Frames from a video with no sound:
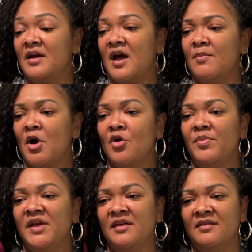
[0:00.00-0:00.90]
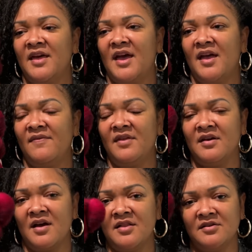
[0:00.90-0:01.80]
I'm hoping that the
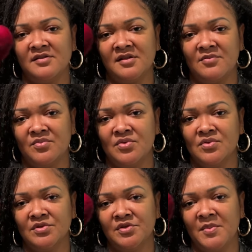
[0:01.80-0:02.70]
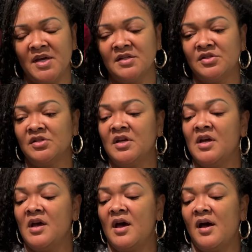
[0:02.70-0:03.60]
colors don't pool too much.
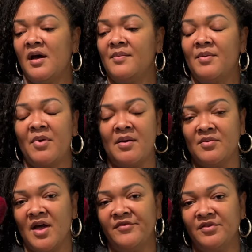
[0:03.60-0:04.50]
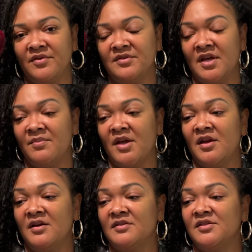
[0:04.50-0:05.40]
I probably will have to rotate my
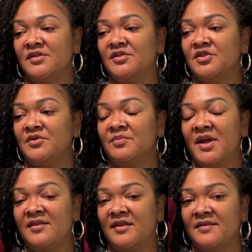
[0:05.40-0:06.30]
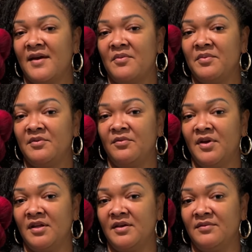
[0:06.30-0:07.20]
yarns to do it, but I think that would be
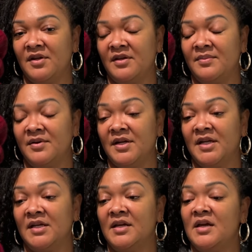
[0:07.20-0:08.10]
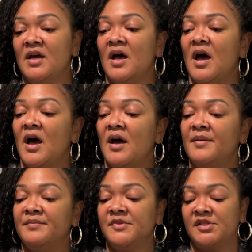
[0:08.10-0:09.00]
really, really pretty.
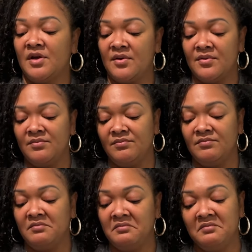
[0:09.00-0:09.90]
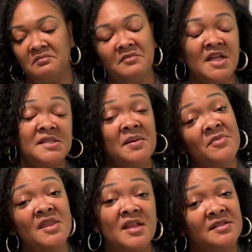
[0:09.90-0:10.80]
So that's
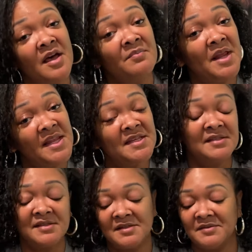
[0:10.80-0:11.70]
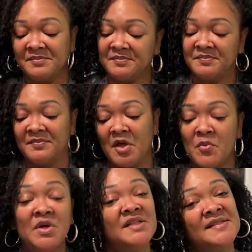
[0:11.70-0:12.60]
something that's on my list.
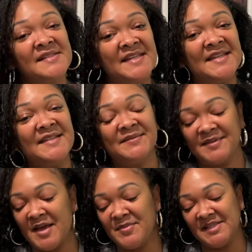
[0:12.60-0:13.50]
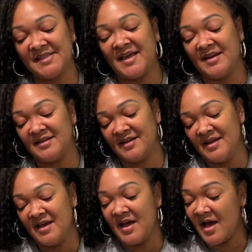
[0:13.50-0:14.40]
We'll see. I'm excited.
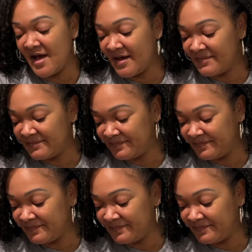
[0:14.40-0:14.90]
Yeah,